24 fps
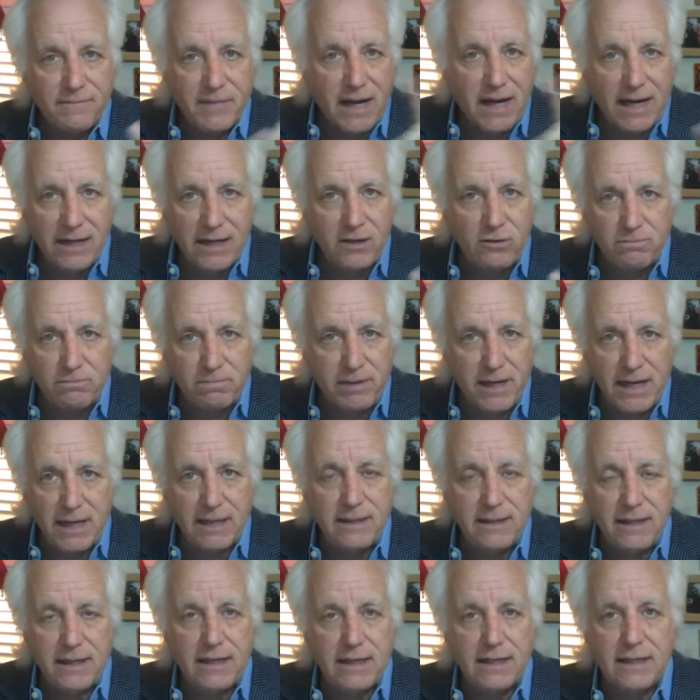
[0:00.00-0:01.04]
I don't buy
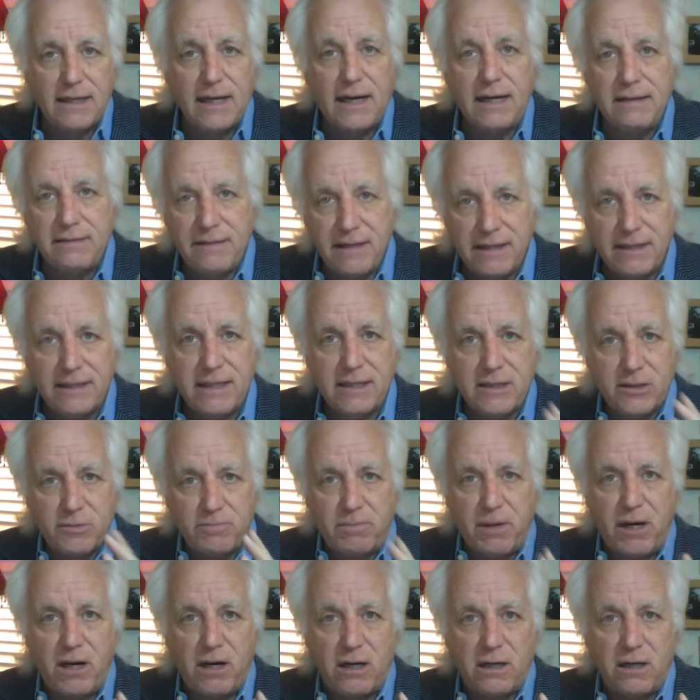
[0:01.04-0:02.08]
that. I think that's
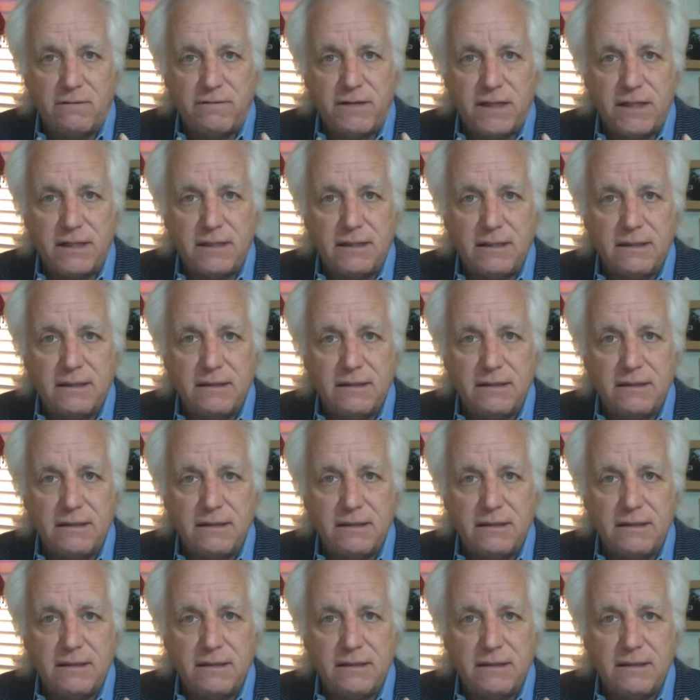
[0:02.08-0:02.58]
part of it.